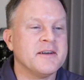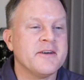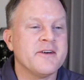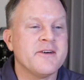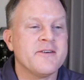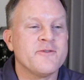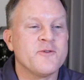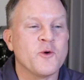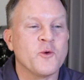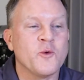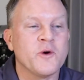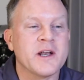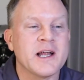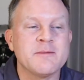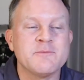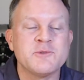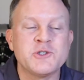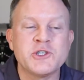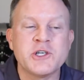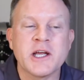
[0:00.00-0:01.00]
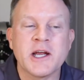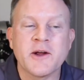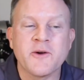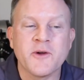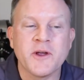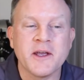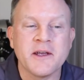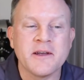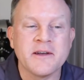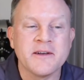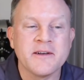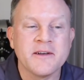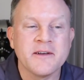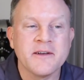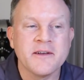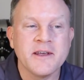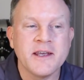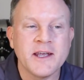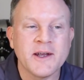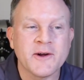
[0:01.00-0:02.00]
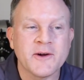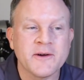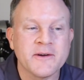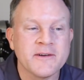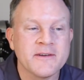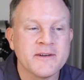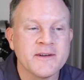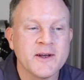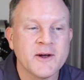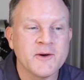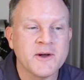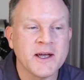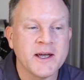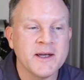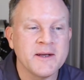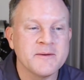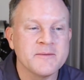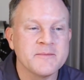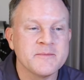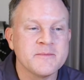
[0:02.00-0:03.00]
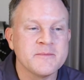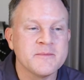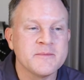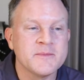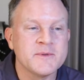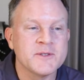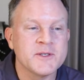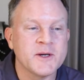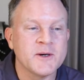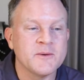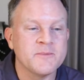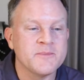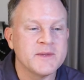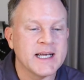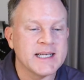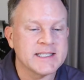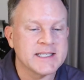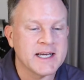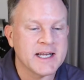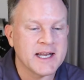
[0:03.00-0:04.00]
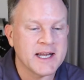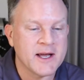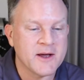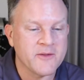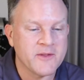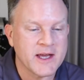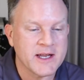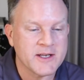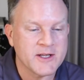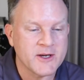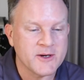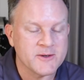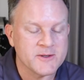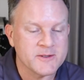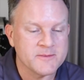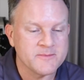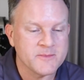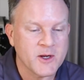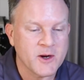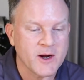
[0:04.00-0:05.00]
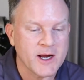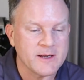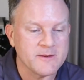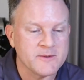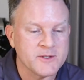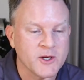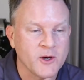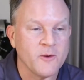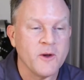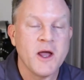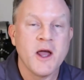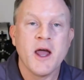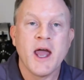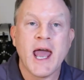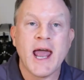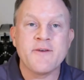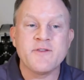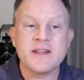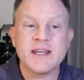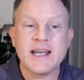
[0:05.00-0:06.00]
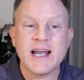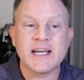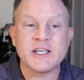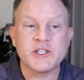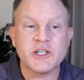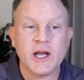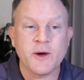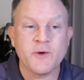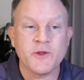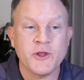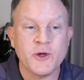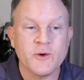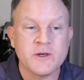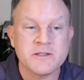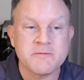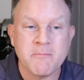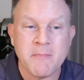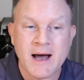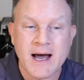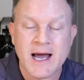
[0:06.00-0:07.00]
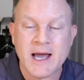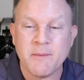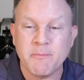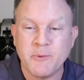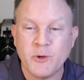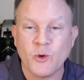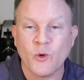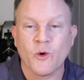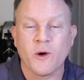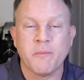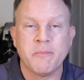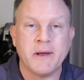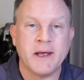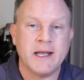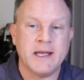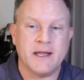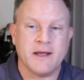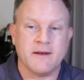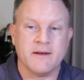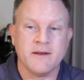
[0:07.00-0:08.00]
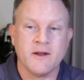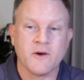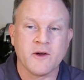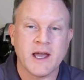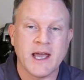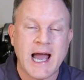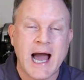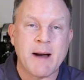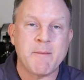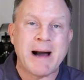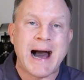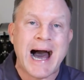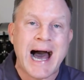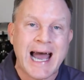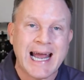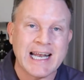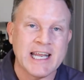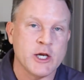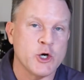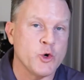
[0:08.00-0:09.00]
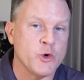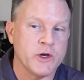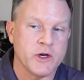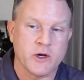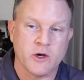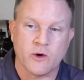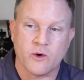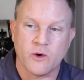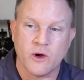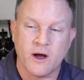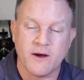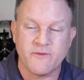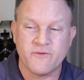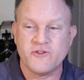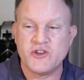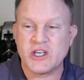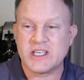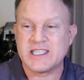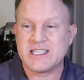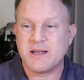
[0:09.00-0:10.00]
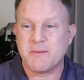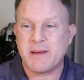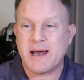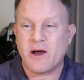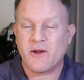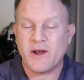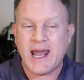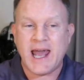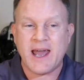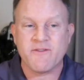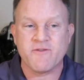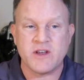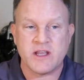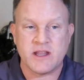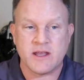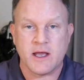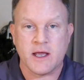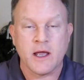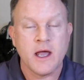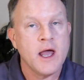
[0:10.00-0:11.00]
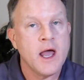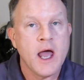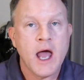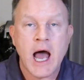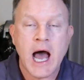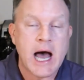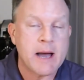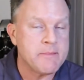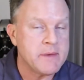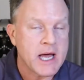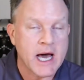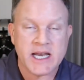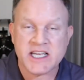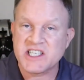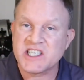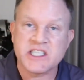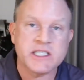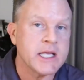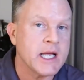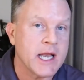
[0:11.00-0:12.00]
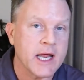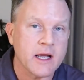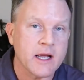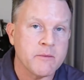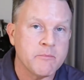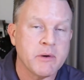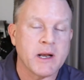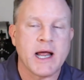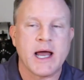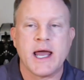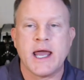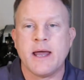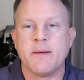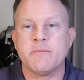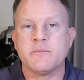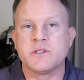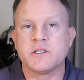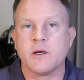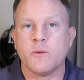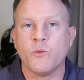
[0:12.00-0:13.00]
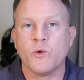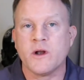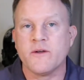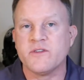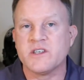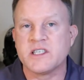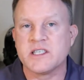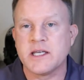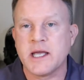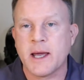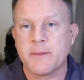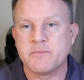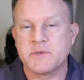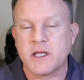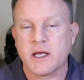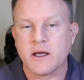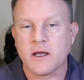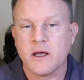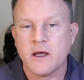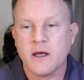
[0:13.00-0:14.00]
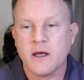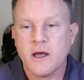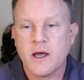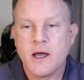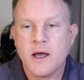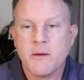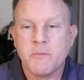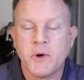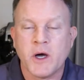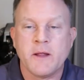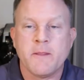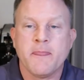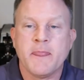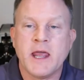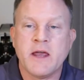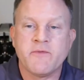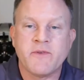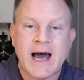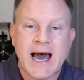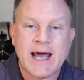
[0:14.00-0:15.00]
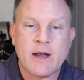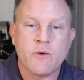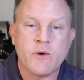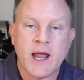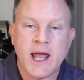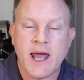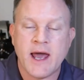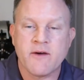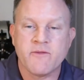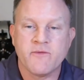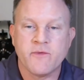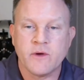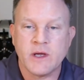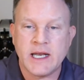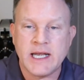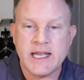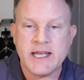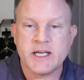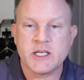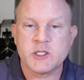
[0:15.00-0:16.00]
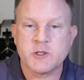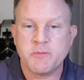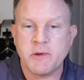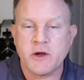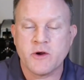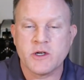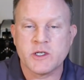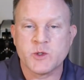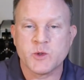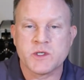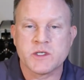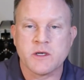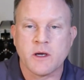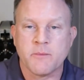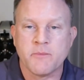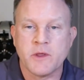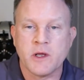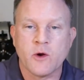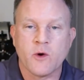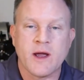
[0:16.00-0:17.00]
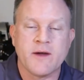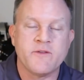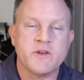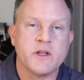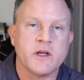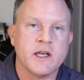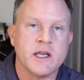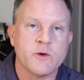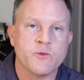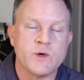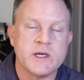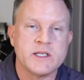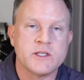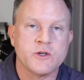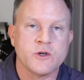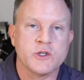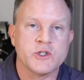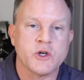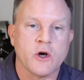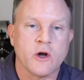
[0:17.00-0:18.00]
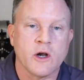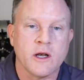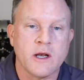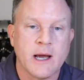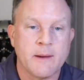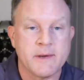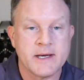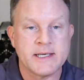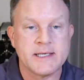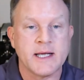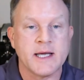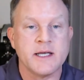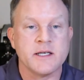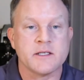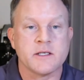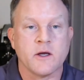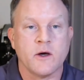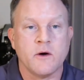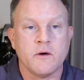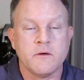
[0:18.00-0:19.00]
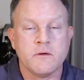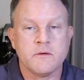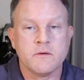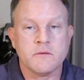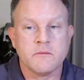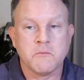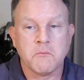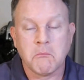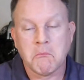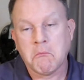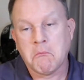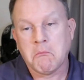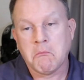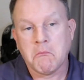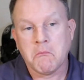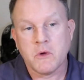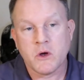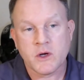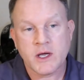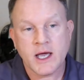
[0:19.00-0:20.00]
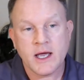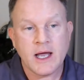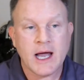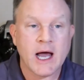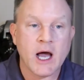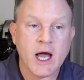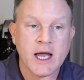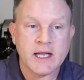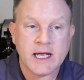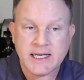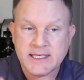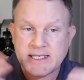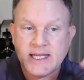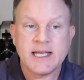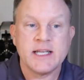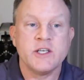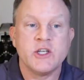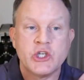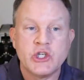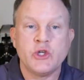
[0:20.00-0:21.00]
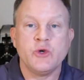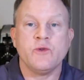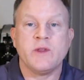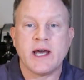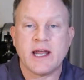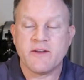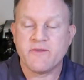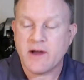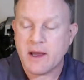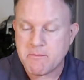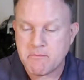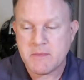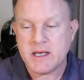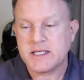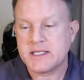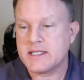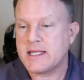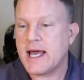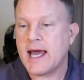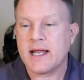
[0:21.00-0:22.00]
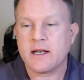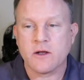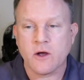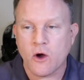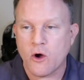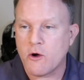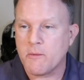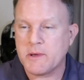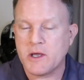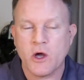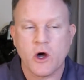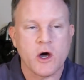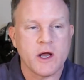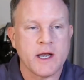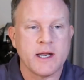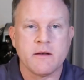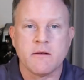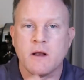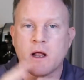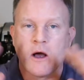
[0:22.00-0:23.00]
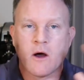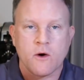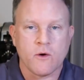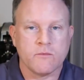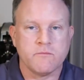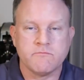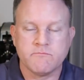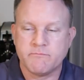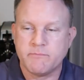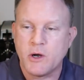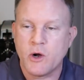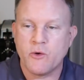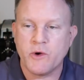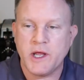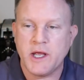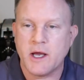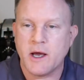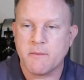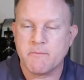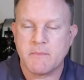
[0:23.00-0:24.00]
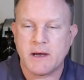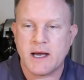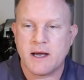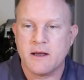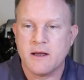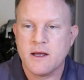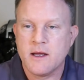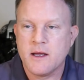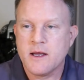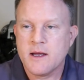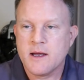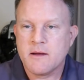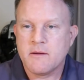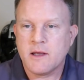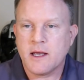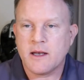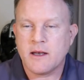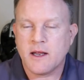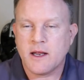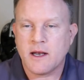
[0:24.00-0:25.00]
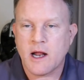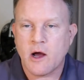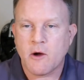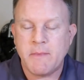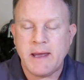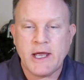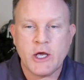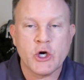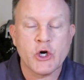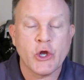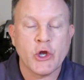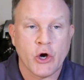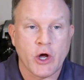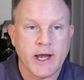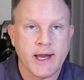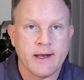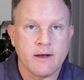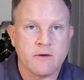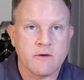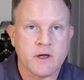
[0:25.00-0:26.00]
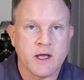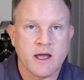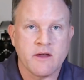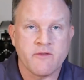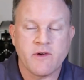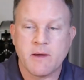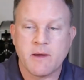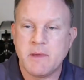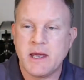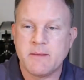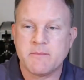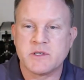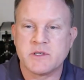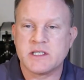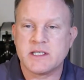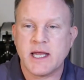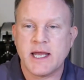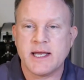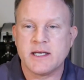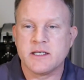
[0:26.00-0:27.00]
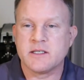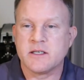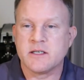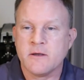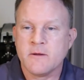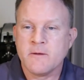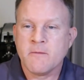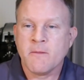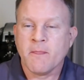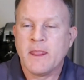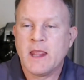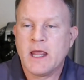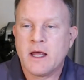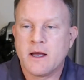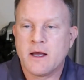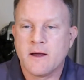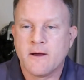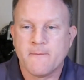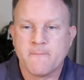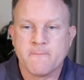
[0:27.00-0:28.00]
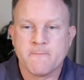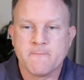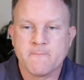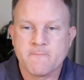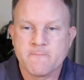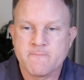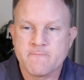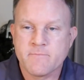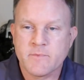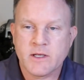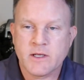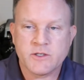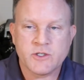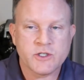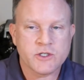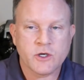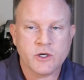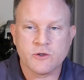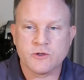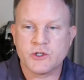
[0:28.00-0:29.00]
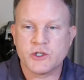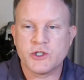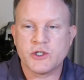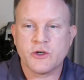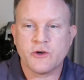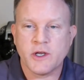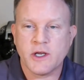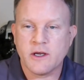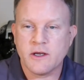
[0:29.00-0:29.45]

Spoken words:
for what I'm sharing here. Okay? So that's kind of how that goes. All right, so everything I share with you is my pure opinion, okay? I'm highly critical of just about everything. I'm not a cynic, but I am somewhat of a skeptic. But if I don't have any experience with something or haven't done any research on it, I'm going to tell you so, okay? I tend to do that. If I miss that, call me on it. I'll pony up and I'll make good on it. Okay, if I make mistakes, it just goes to show you,